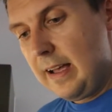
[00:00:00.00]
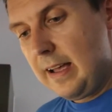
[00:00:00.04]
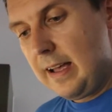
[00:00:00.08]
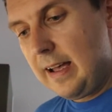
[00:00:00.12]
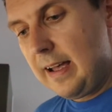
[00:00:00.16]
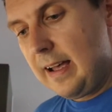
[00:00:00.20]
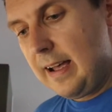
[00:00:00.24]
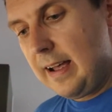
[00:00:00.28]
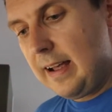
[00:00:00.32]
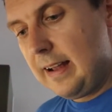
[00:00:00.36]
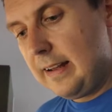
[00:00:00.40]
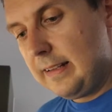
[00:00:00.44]

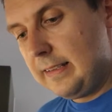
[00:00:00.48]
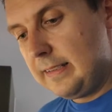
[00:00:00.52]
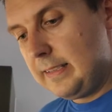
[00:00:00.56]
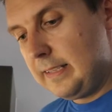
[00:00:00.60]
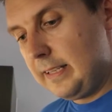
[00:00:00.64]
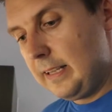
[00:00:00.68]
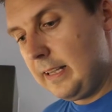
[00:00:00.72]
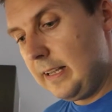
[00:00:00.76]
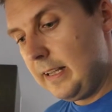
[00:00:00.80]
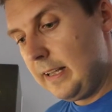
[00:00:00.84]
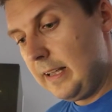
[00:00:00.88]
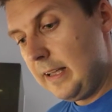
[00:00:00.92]

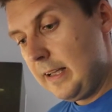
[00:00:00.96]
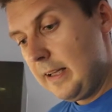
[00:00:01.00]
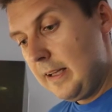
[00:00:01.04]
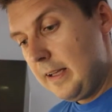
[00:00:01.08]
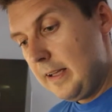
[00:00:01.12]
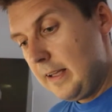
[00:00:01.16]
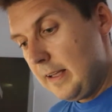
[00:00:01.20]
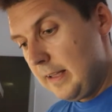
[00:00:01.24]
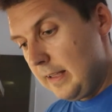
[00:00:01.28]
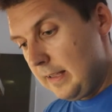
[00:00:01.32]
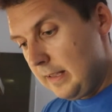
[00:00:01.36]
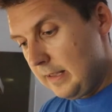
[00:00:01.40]
And
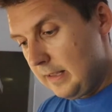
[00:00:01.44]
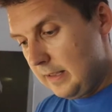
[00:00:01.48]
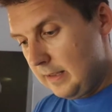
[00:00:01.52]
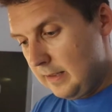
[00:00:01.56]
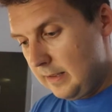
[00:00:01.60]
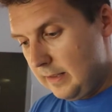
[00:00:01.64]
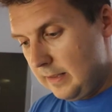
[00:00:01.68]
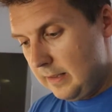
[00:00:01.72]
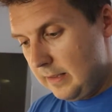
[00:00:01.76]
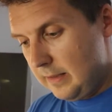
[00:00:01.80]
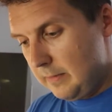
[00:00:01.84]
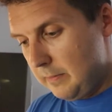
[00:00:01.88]

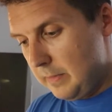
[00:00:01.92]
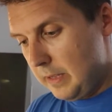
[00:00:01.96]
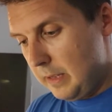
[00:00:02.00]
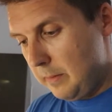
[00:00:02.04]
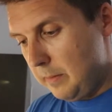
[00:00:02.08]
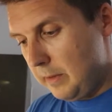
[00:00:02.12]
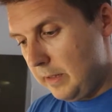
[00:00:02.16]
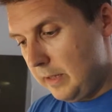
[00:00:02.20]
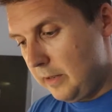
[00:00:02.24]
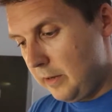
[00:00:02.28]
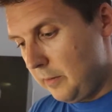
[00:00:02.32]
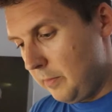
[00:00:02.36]

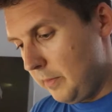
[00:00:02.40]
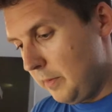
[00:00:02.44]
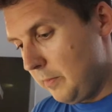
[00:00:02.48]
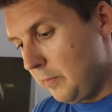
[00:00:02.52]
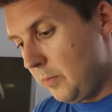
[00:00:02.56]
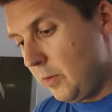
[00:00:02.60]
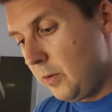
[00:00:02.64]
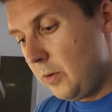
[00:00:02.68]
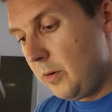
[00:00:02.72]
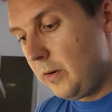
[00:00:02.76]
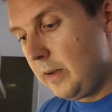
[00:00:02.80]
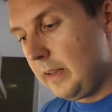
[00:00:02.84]
maybe a little bit
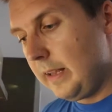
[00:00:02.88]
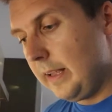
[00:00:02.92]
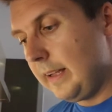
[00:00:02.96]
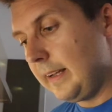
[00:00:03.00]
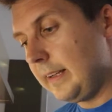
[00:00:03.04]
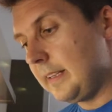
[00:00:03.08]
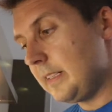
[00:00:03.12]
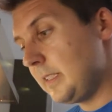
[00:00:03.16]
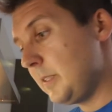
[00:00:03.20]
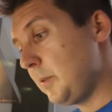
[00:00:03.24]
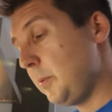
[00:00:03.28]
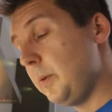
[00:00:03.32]
more,
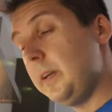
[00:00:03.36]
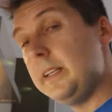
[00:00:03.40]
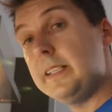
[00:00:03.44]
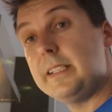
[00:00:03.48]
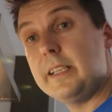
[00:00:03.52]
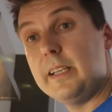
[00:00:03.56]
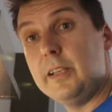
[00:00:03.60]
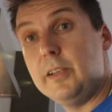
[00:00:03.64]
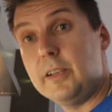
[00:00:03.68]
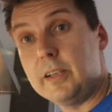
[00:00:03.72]
like it's sweeter.